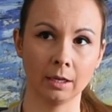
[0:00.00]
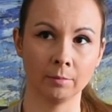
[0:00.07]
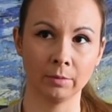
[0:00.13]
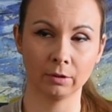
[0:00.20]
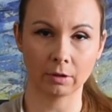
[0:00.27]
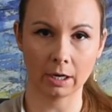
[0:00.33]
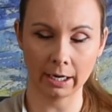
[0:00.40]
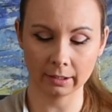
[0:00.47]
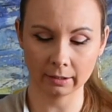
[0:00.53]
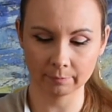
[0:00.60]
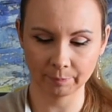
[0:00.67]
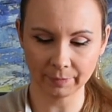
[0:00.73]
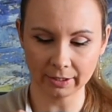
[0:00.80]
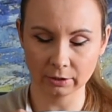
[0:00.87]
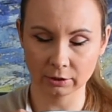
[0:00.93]
immigrate
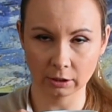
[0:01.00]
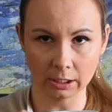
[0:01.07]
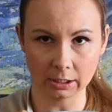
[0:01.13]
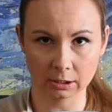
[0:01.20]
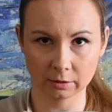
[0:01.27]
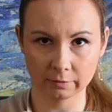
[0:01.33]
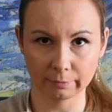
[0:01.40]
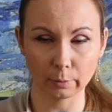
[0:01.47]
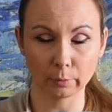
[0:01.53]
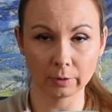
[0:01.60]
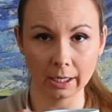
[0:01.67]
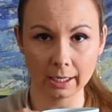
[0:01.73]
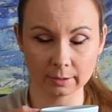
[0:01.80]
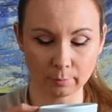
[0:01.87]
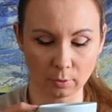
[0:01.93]
as
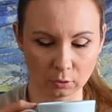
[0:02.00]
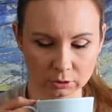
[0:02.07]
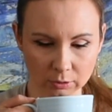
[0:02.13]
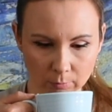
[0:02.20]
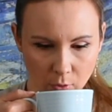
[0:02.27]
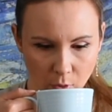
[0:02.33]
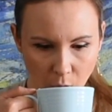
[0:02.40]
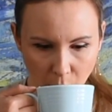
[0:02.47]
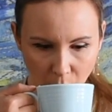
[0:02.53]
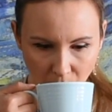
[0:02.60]
swiftly as possible.